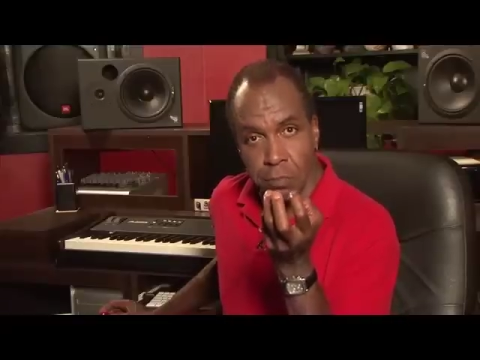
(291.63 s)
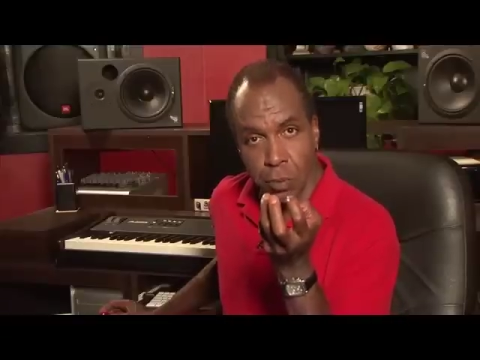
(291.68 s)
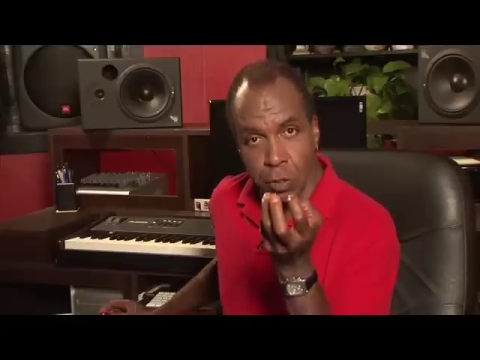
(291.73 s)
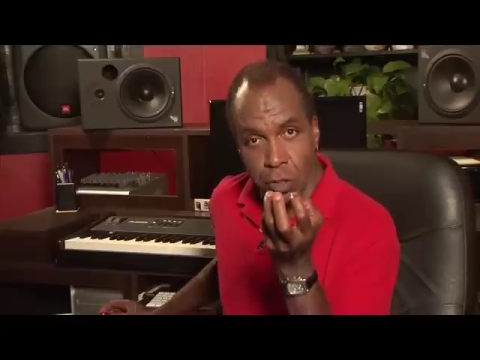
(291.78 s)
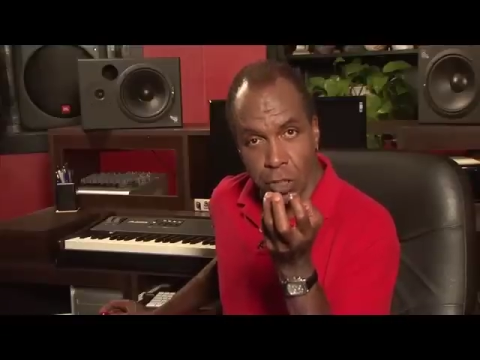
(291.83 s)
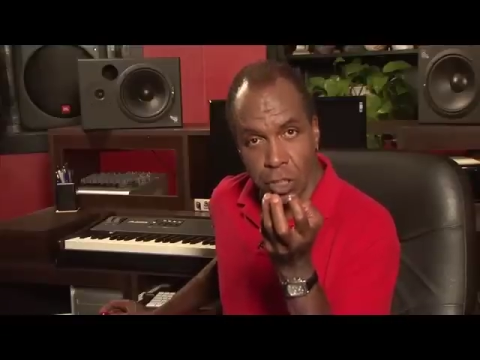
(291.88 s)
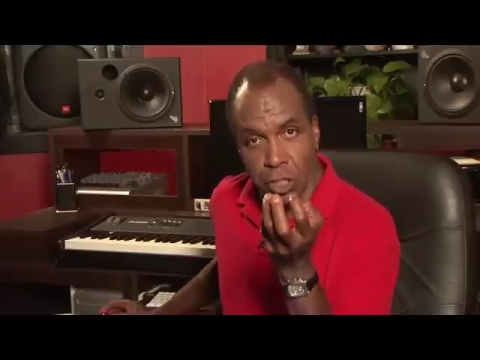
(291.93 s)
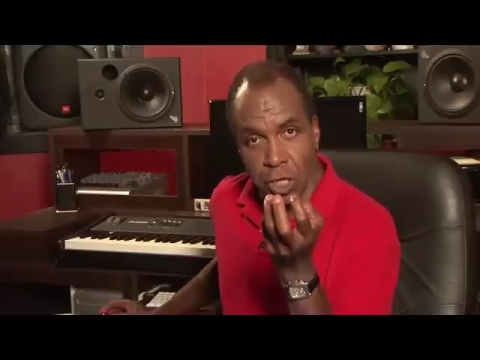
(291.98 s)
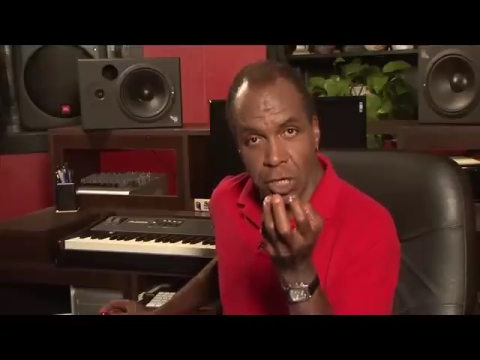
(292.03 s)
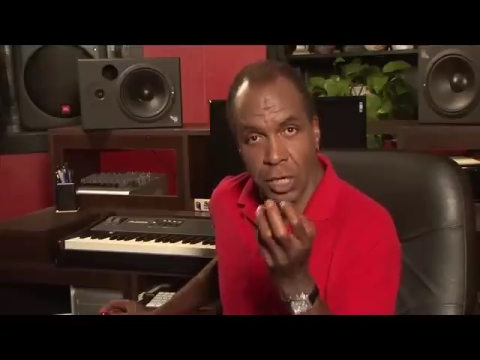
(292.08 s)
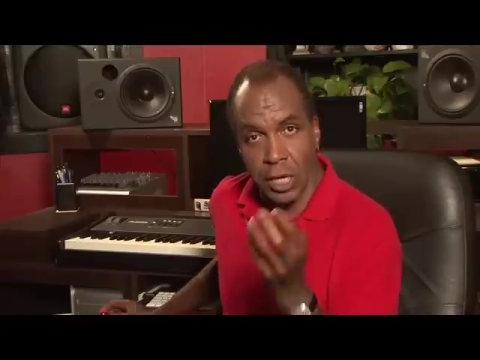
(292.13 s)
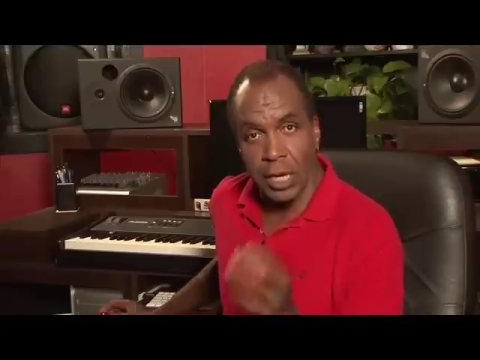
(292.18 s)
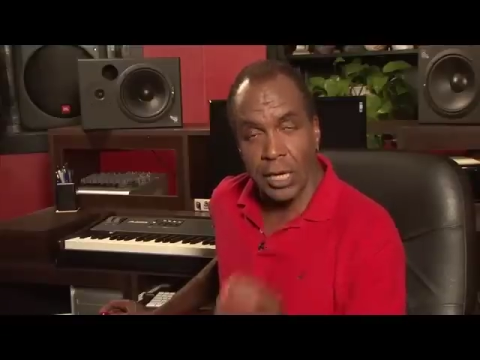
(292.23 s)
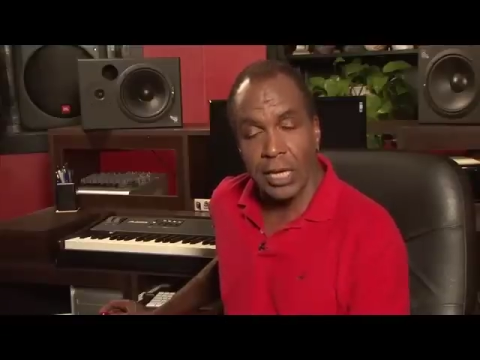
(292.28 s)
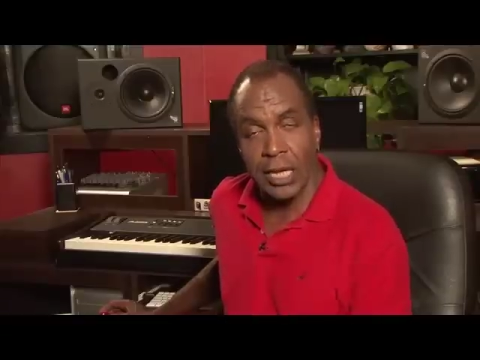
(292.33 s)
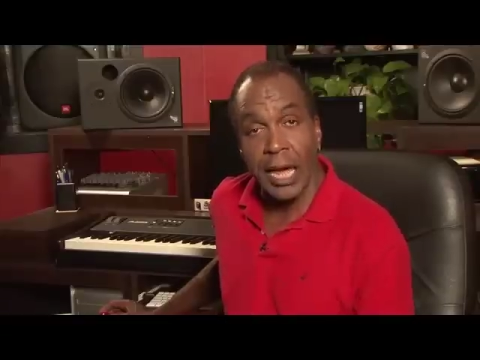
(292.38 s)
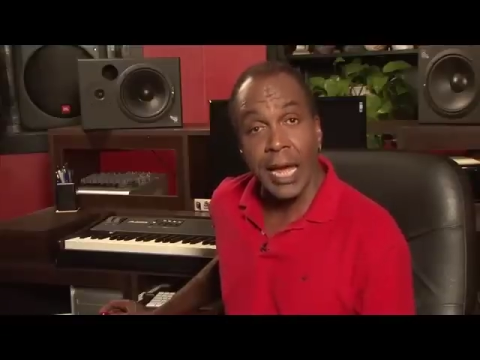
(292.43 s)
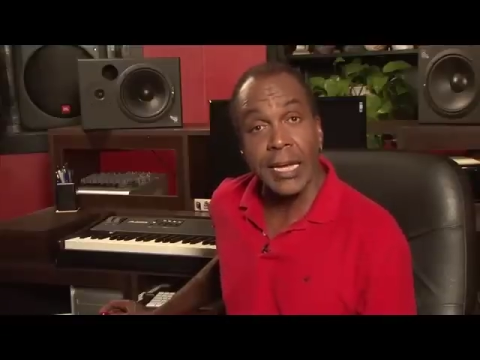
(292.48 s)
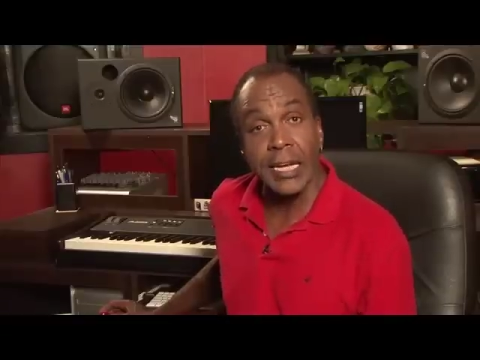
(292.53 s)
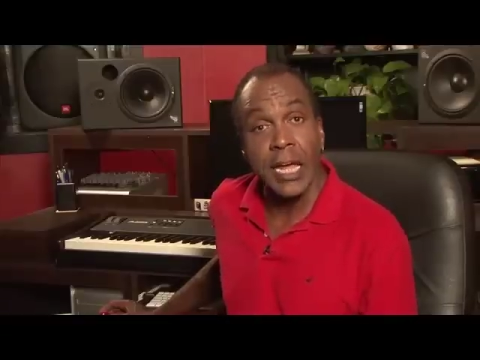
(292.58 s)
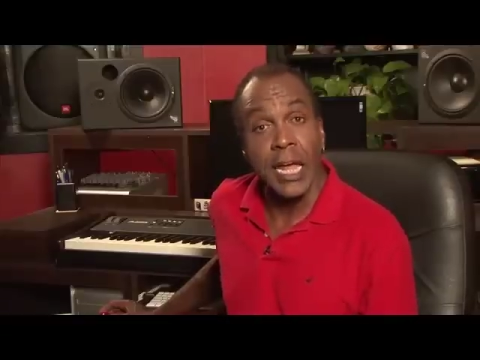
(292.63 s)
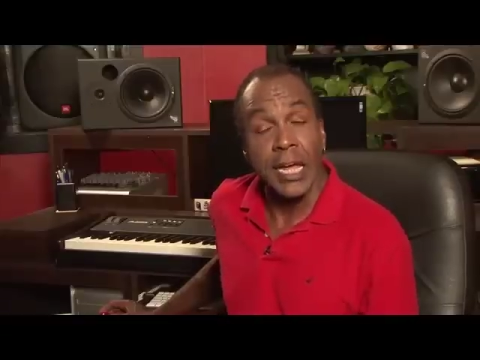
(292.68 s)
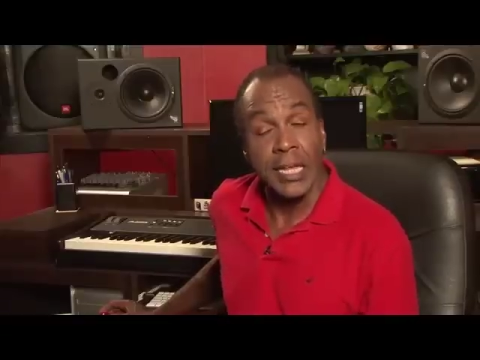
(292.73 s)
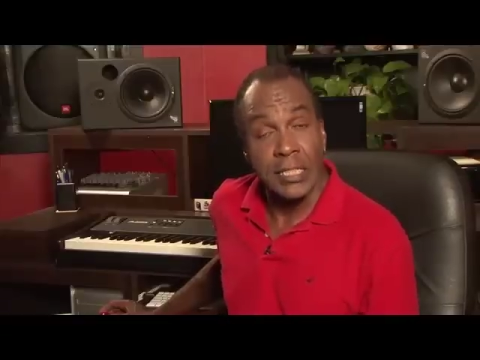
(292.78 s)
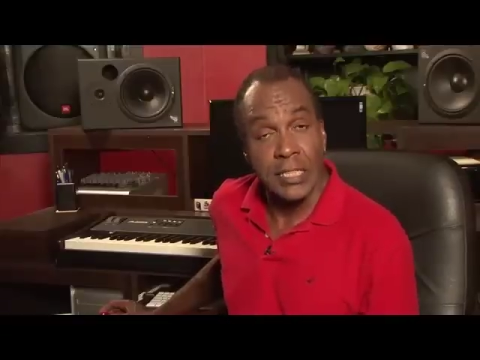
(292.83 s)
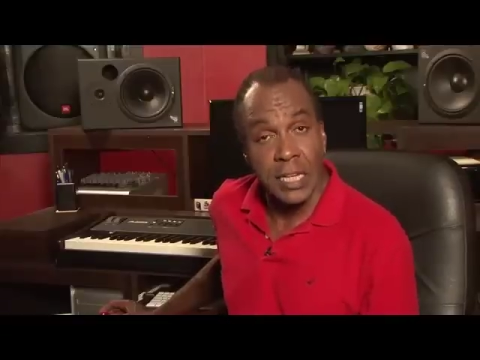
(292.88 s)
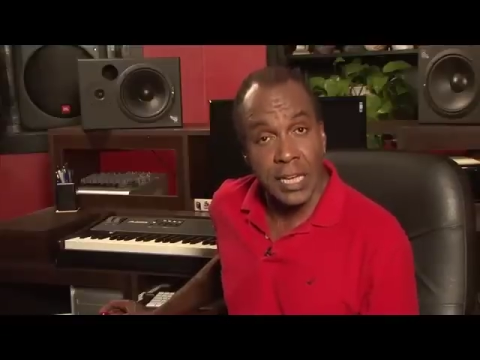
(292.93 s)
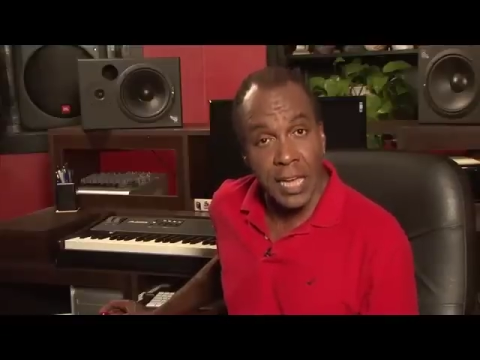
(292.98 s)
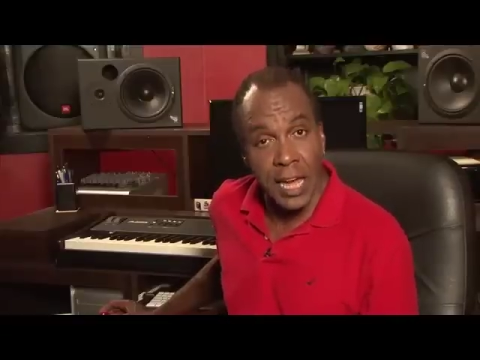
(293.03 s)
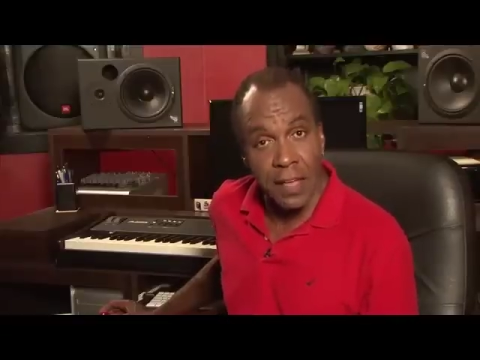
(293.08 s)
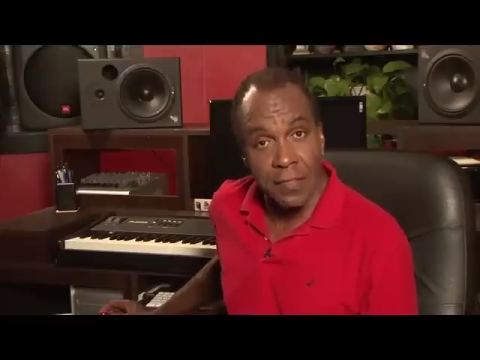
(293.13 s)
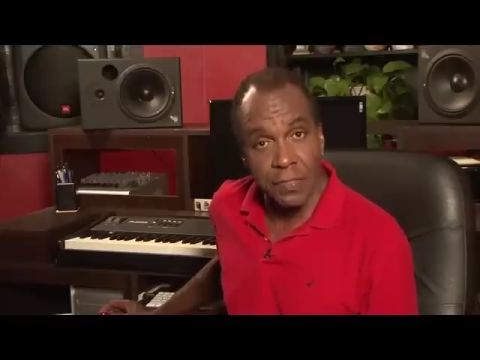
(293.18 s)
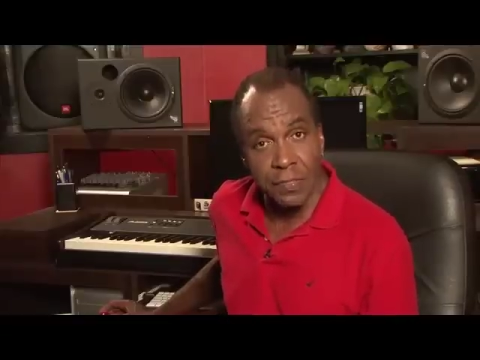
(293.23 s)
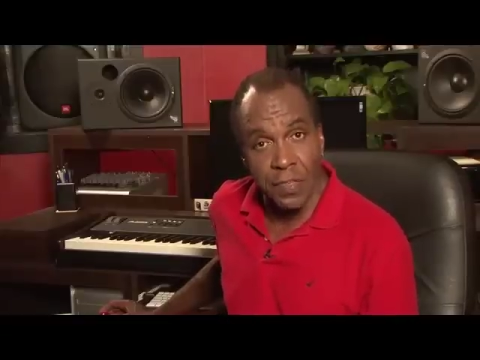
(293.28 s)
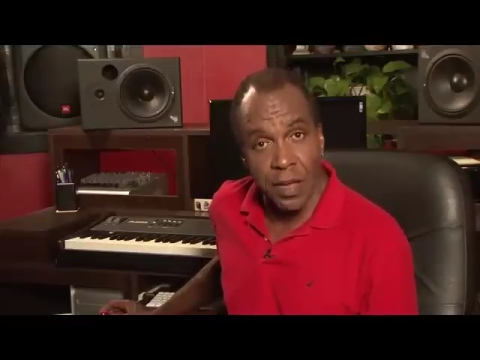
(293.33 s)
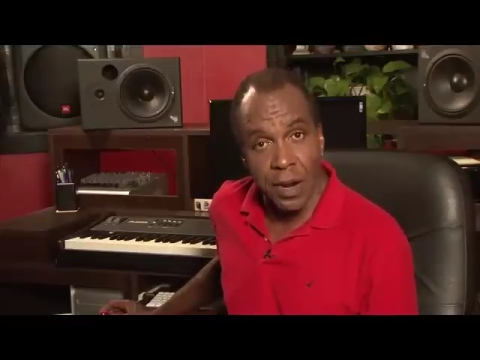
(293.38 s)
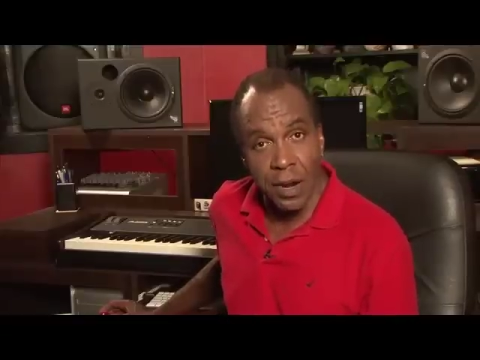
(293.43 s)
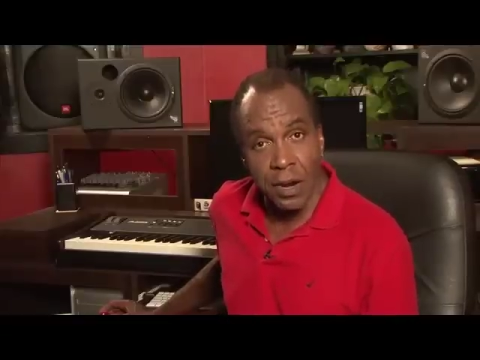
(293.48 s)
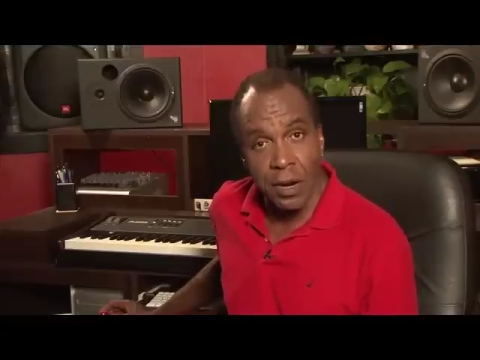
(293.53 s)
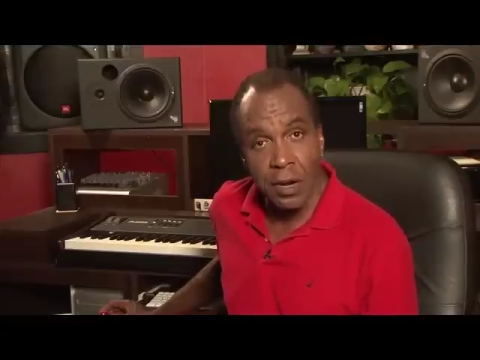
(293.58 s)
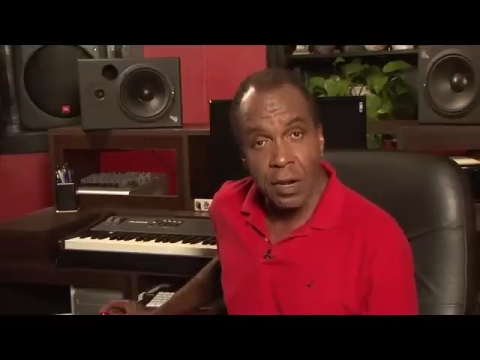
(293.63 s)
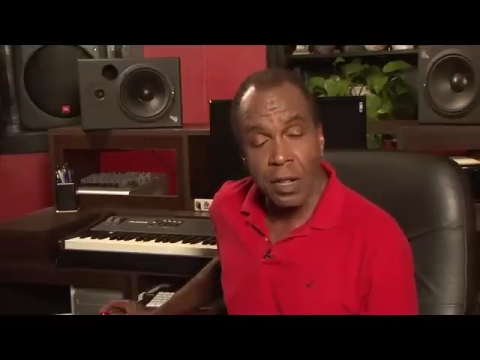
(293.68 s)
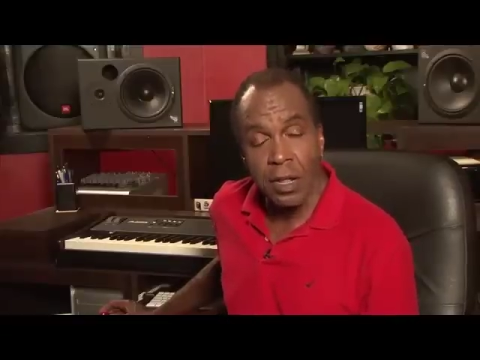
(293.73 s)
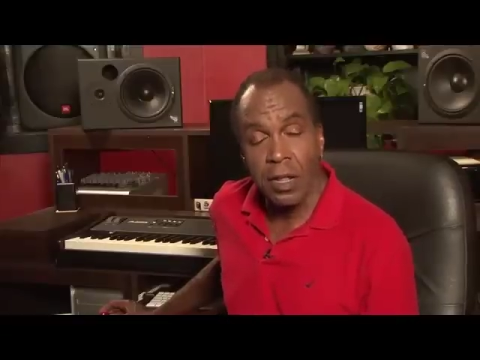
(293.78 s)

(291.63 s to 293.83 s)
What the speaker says: pushing again to get there.